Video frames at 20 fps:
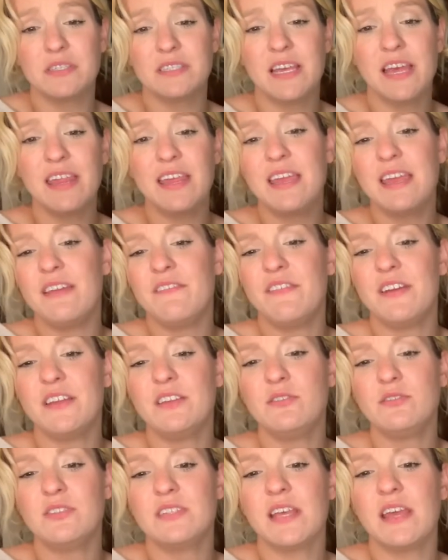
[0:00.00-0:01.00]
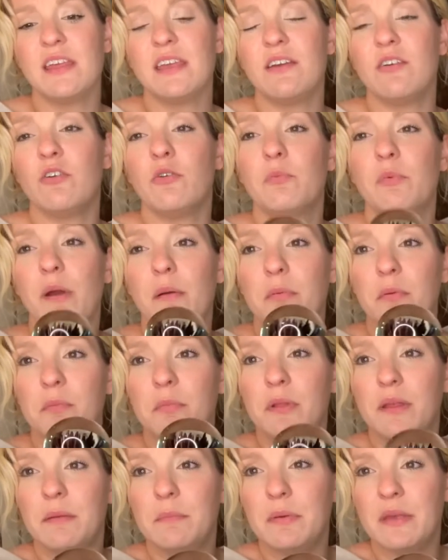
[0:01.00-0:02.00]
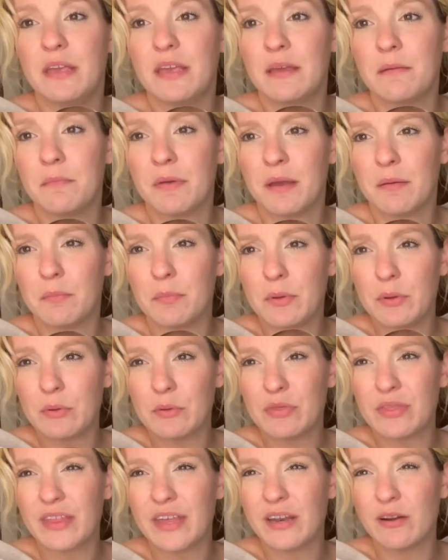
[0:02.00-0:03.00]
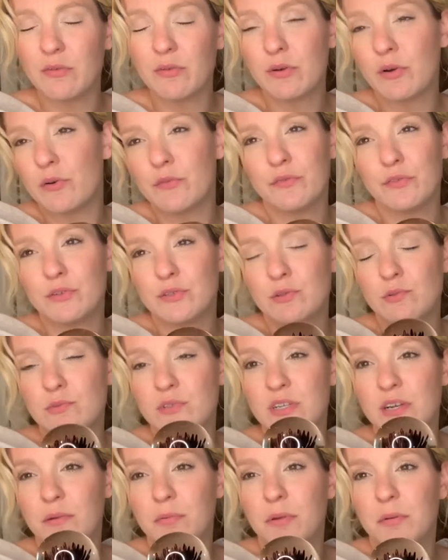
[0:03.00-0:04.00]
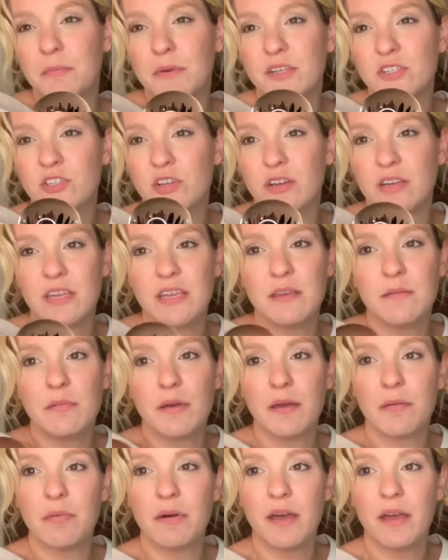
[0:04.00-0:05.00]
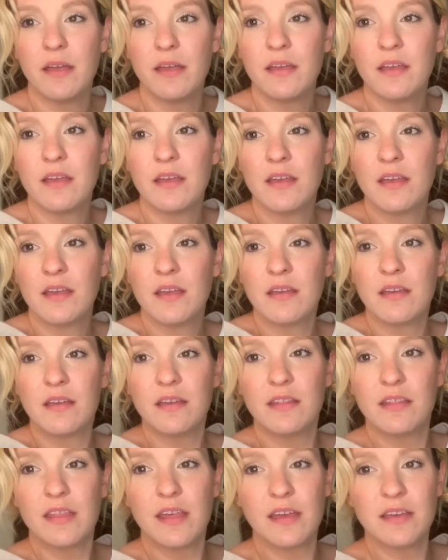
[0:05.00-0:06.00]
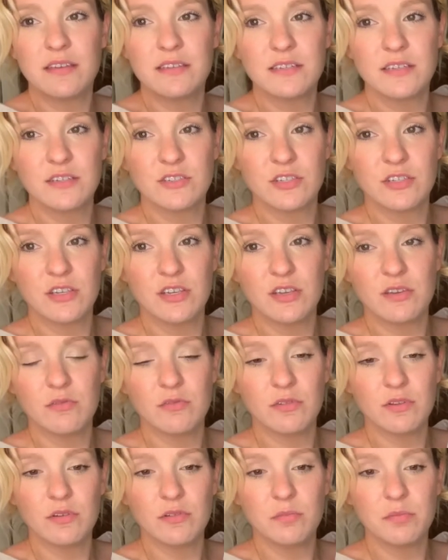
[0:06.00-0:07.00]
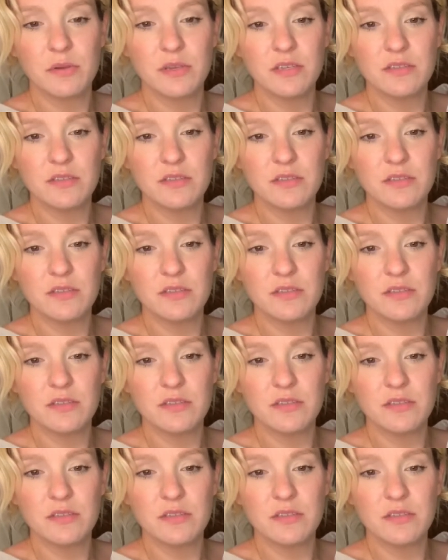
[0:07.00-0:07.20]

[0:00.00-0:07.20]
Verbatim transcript: If I do sell it, it will probably be in my booth. They don't go for too terribly much on eBay, but that is such a cute little piece.